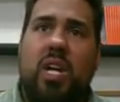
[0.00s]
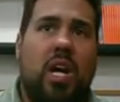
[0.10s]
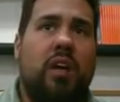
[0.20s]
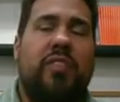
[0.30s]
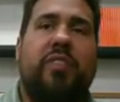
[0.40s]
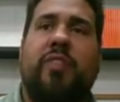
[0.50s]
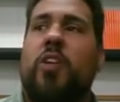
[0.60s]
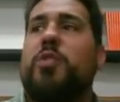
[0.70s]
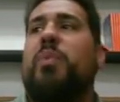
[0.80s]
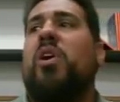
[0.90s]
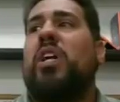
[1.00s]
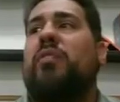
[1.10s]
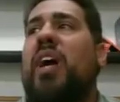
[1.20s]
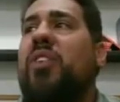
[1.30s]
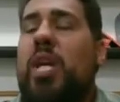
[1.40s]
of the first part
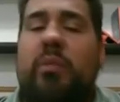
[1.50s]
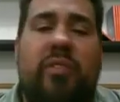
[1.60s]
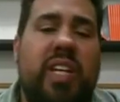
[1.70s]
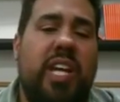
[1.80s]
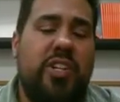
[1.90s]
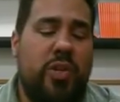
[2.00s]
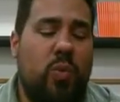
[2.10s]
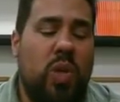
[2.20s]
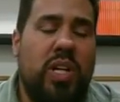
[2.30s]
of how gamification